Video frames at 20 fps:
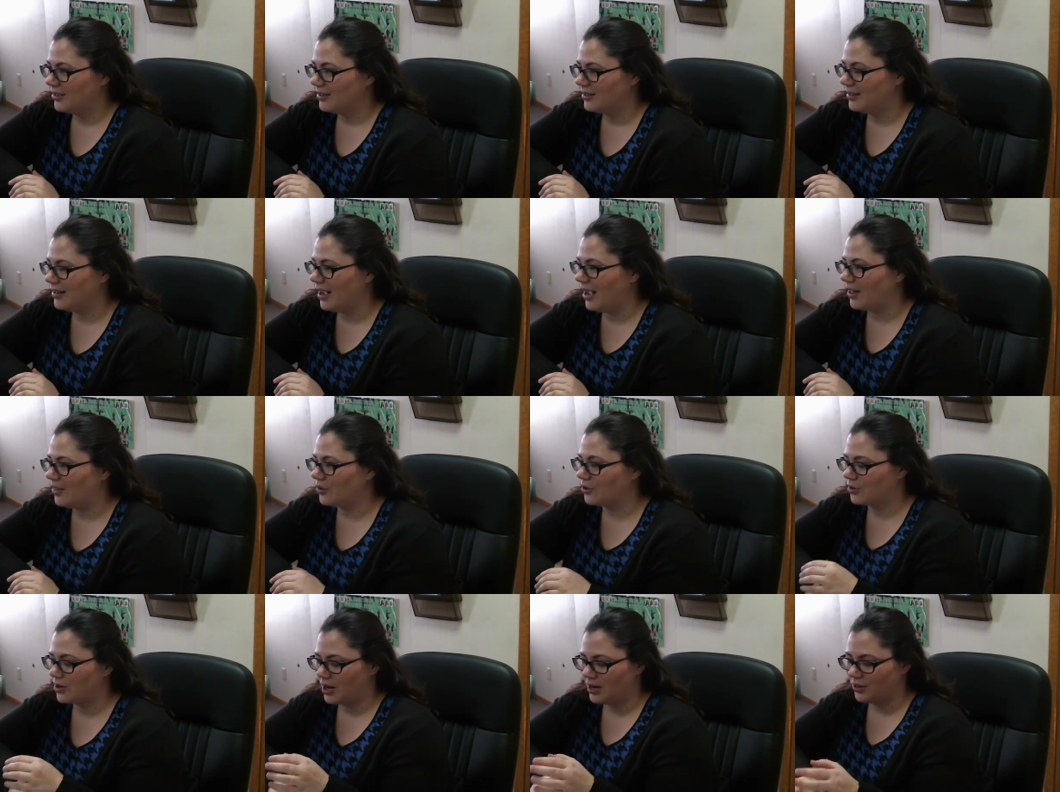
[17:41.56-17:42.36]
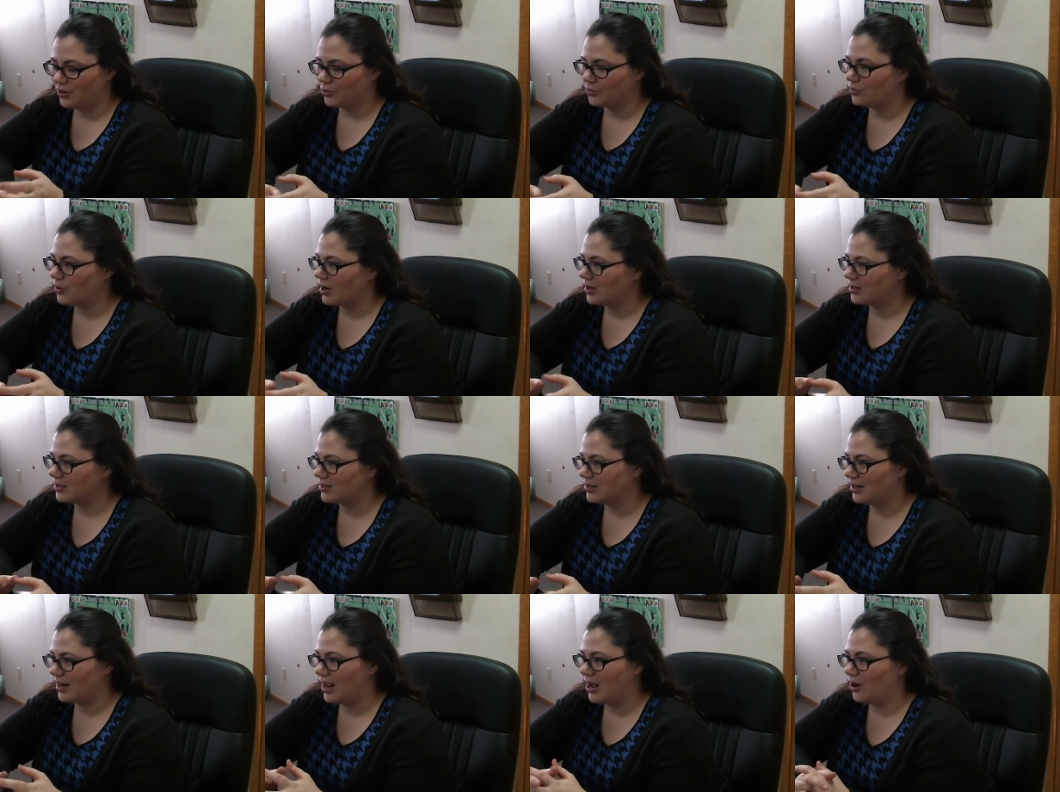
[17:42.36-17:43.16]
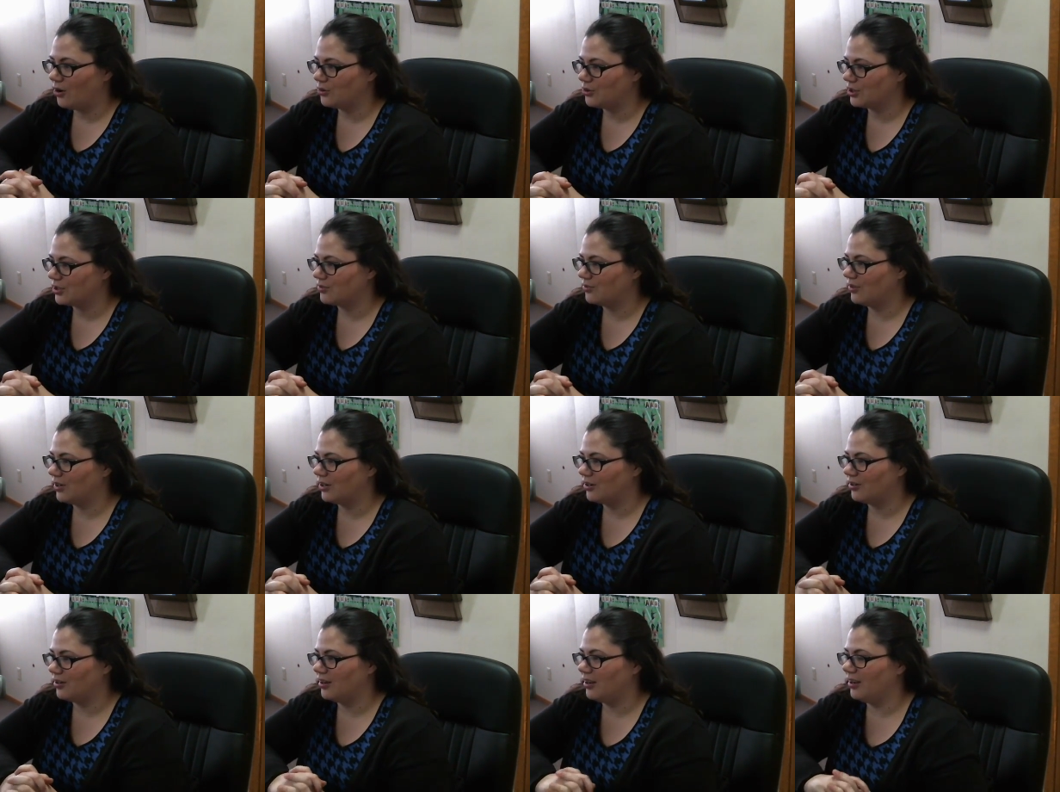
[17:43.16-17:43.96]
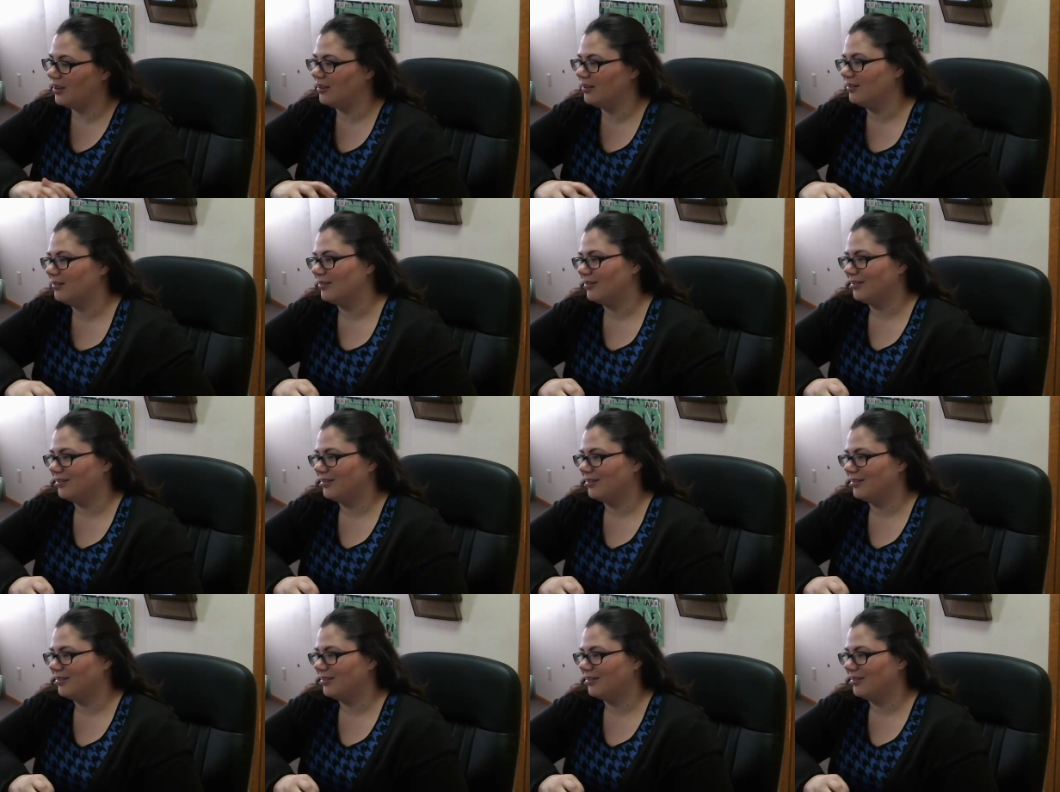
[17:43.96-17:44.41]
Yeah, they're kind of the rusted out, just very. Oh yeah.